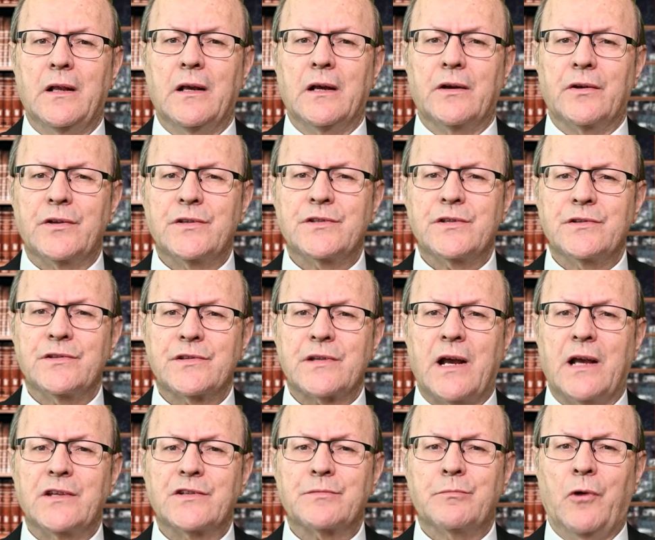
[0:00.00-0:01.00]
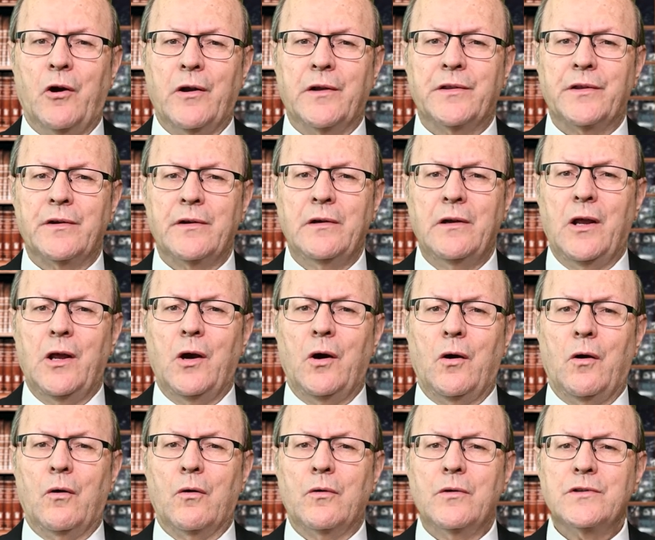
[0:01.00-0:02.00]
Christian Science Monitor,
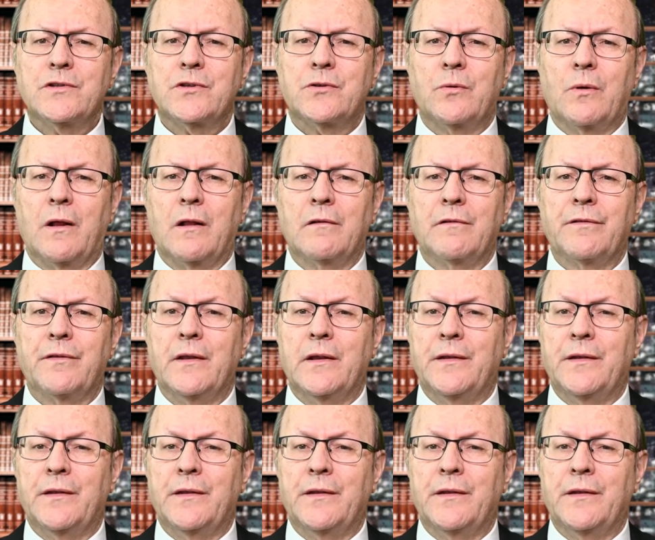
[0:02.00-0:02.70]
August 12,